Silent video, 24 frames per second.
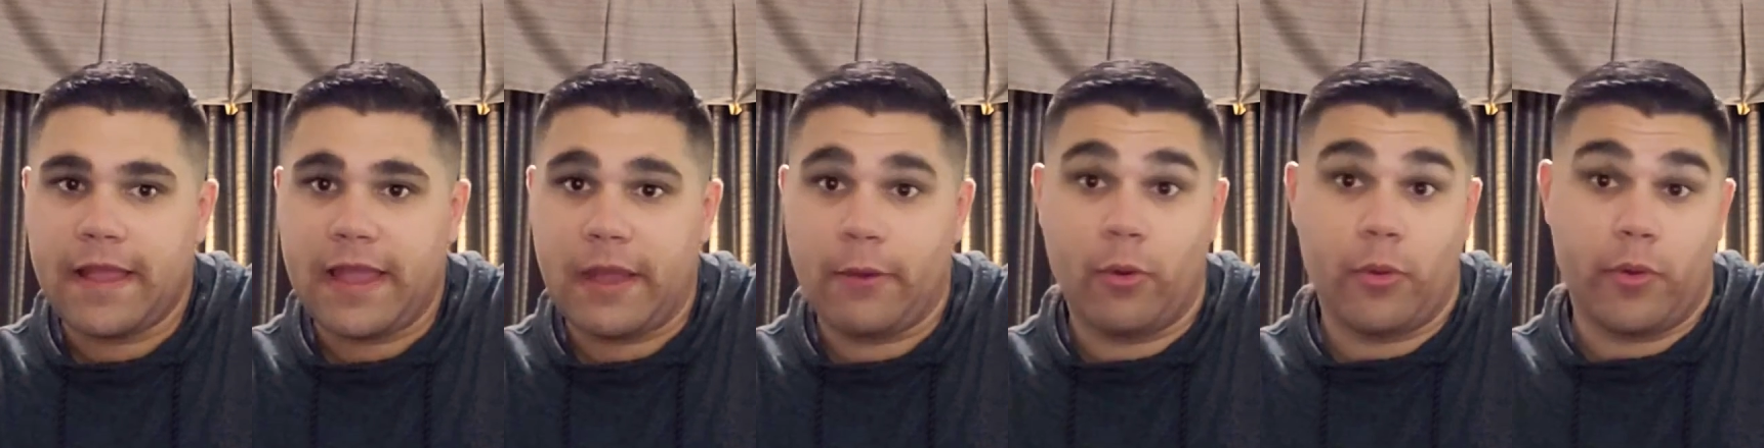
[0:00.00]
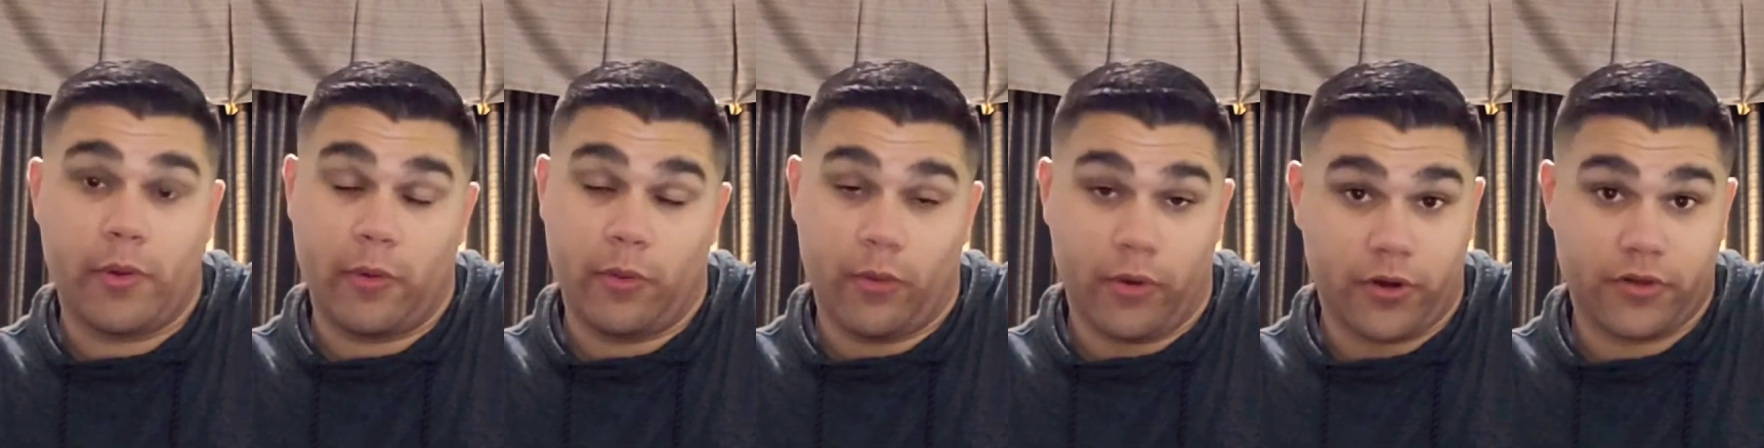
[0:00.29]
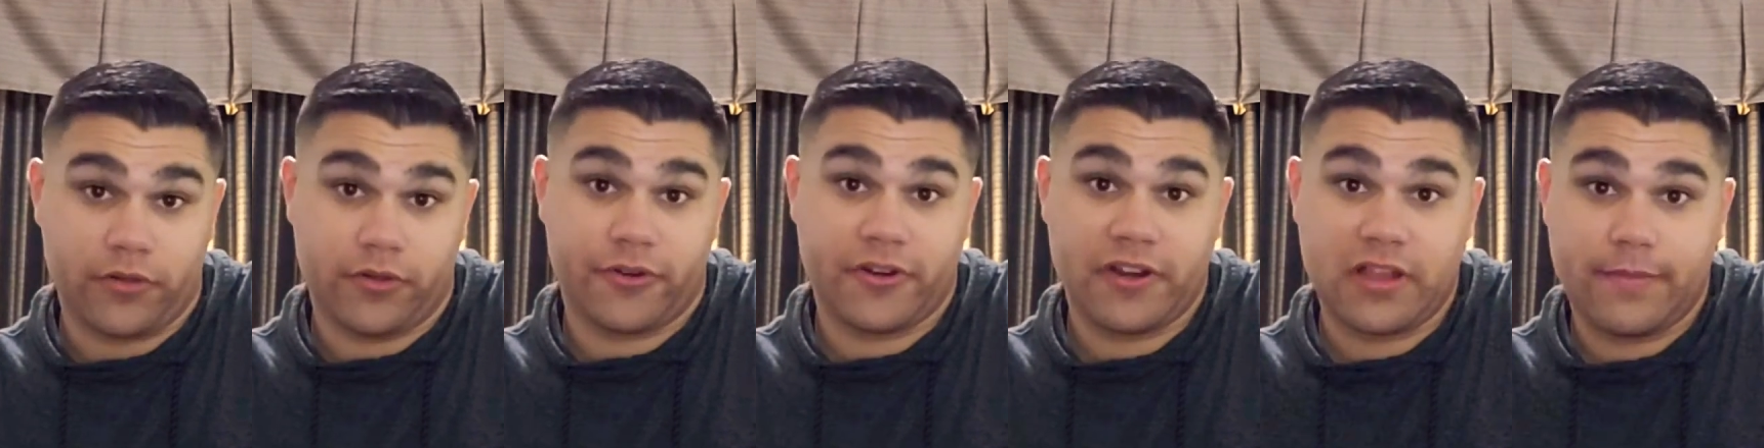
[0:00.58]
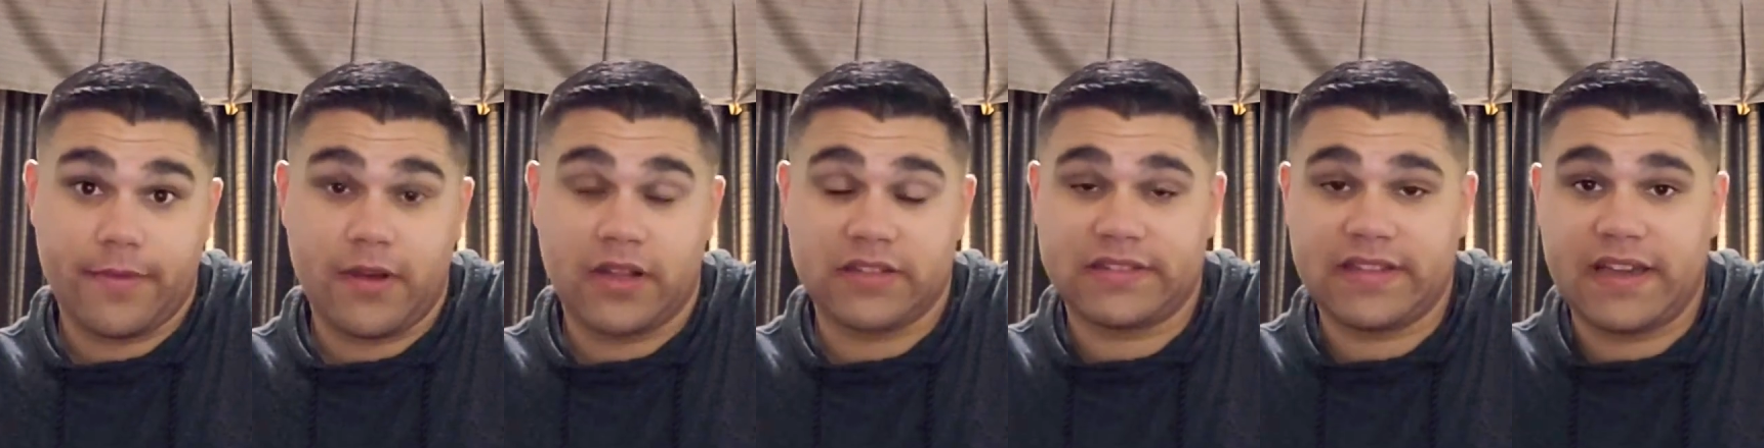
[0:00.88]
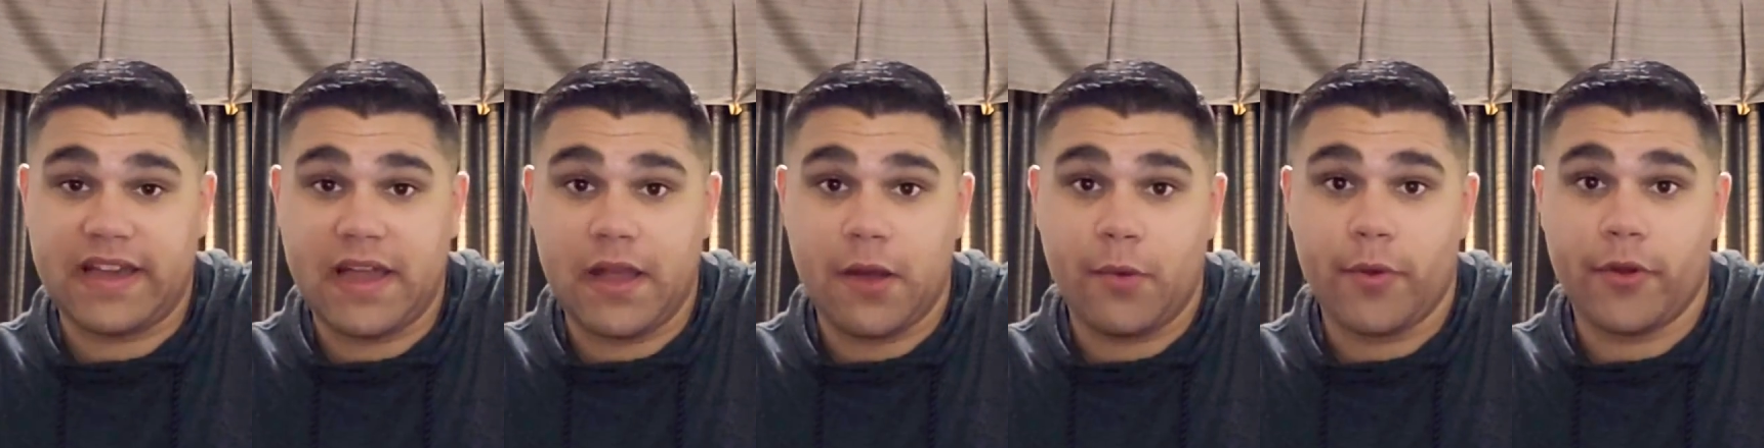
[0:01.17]
And when we weren't learning about
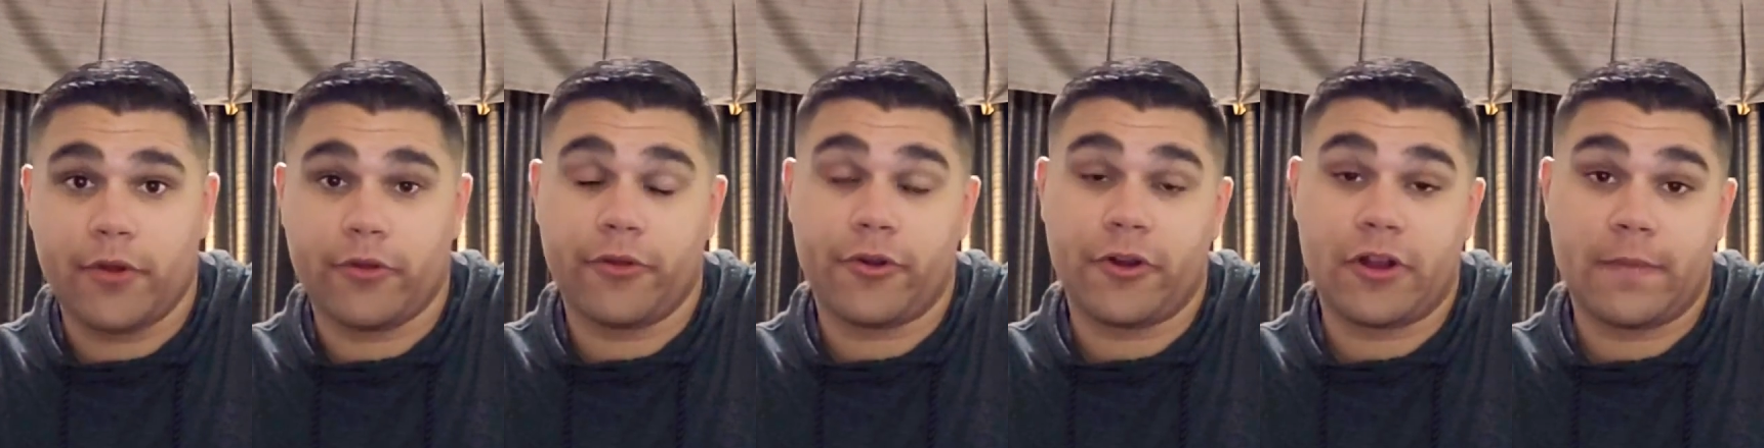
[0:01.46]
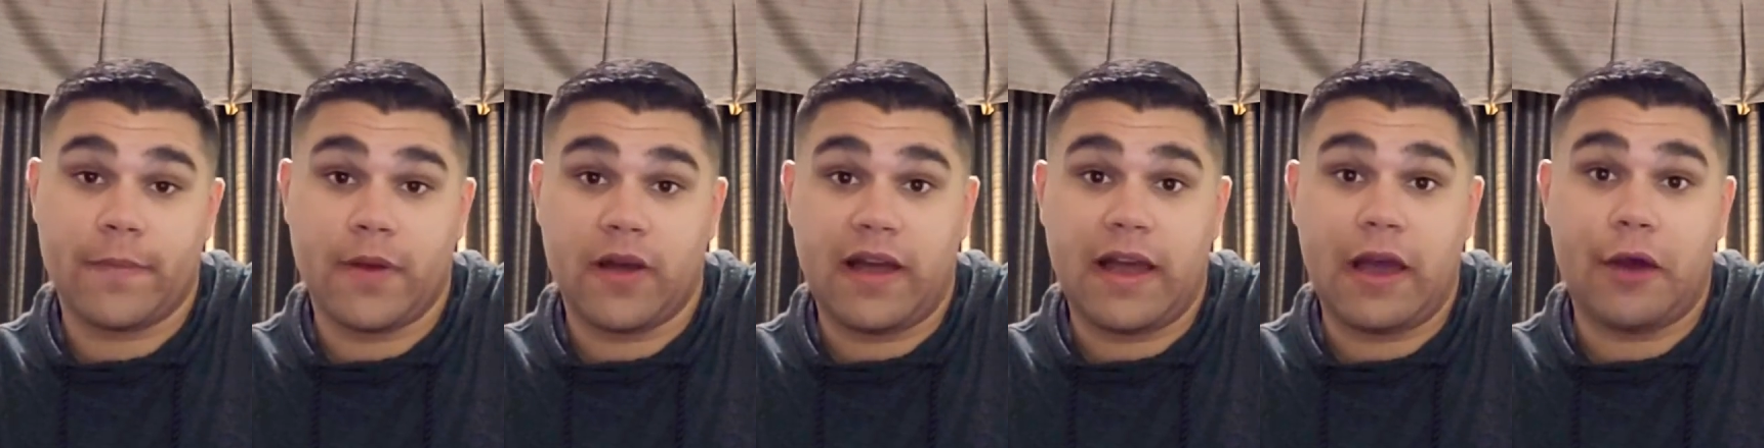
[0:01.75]
that, we were learning about